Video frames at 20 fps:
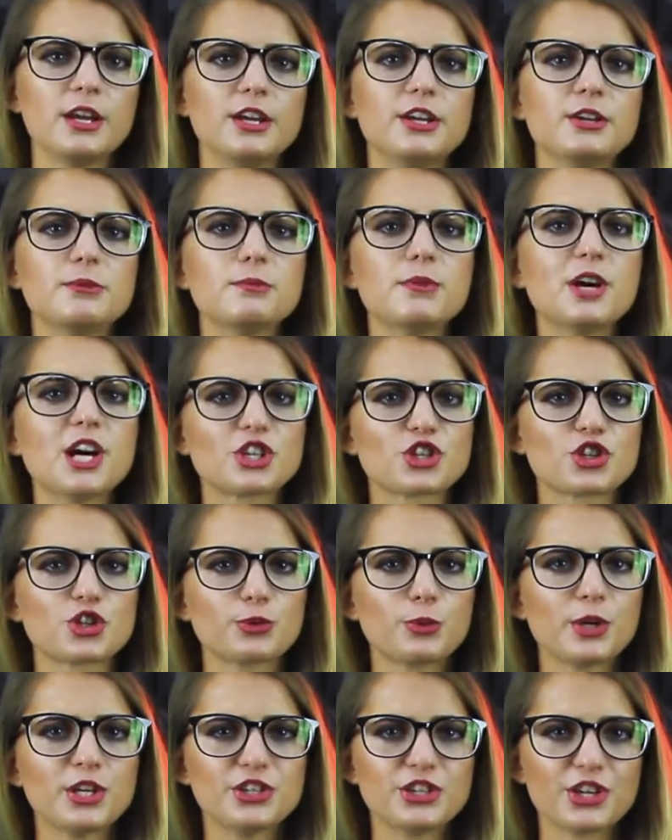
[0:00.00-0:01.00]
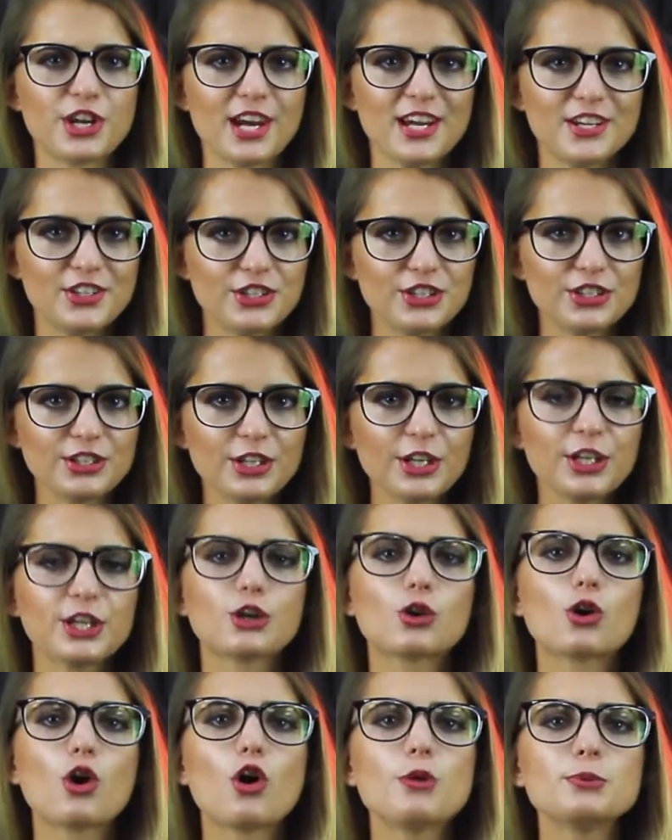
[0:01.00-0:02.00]
In March 2018, he
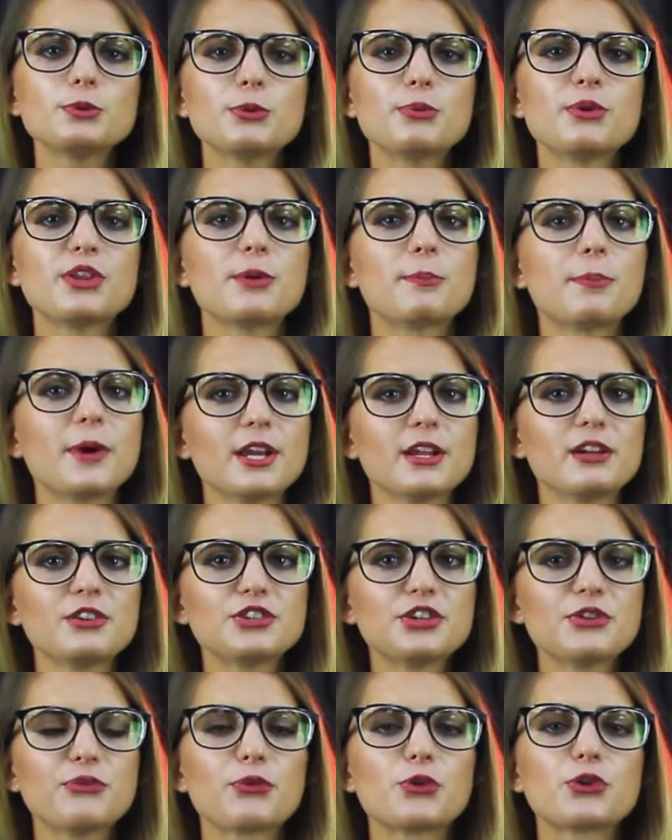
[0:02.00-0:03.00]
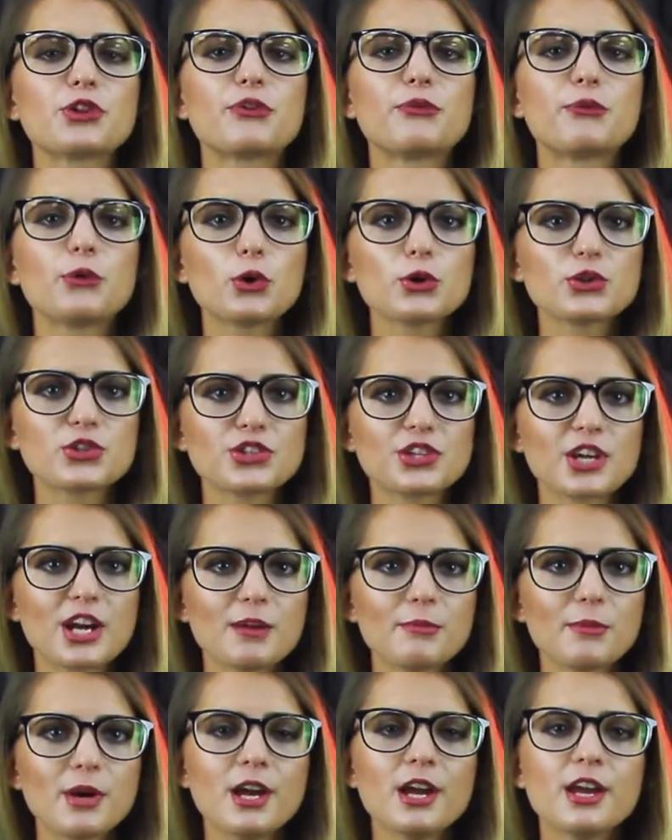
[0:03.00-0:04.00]
coped with the penalty for the first
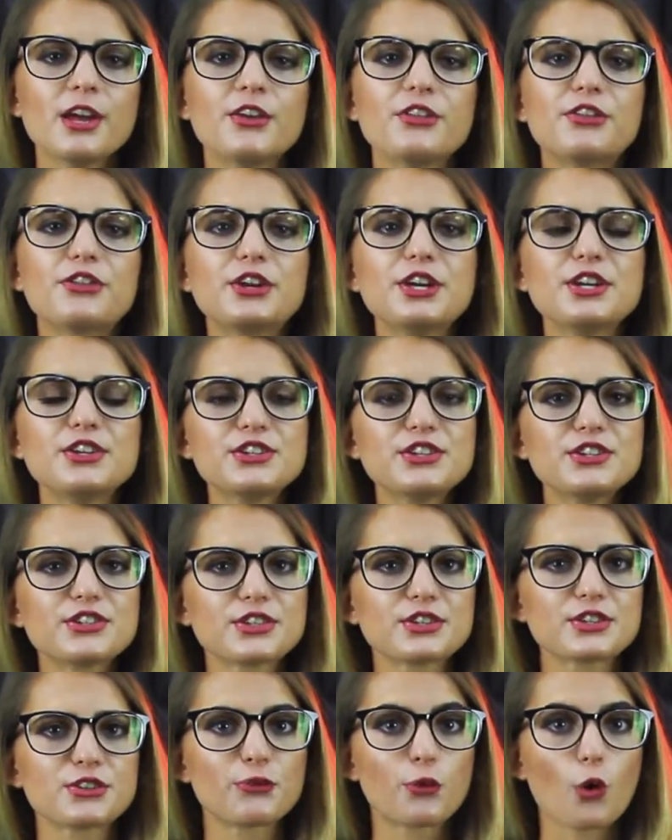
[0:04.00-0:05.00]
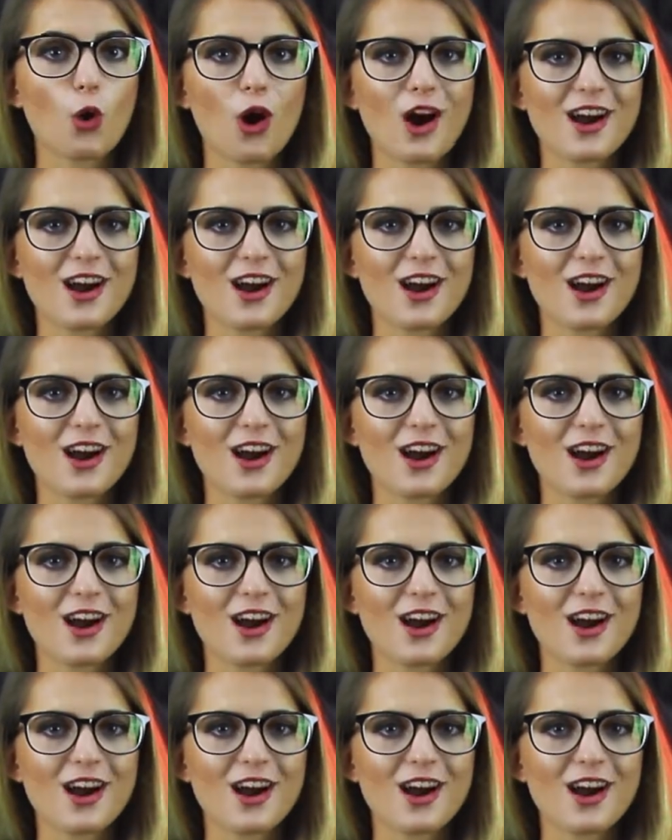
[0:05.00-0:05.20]
time in three seasons for